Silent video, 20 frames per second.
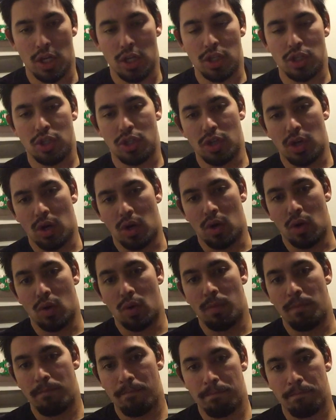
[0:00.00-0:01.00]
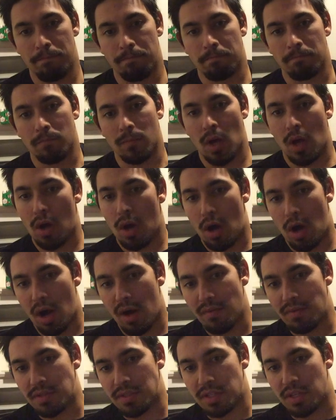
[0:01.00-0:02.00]
So
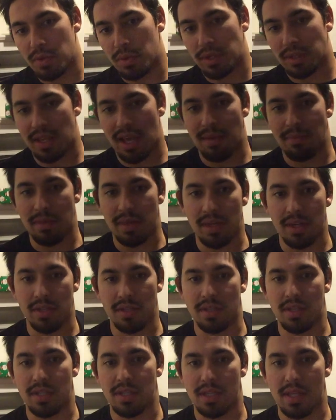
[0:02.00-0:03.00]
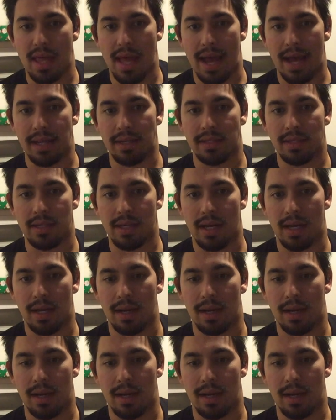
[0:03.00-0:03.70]
obviously what that means is that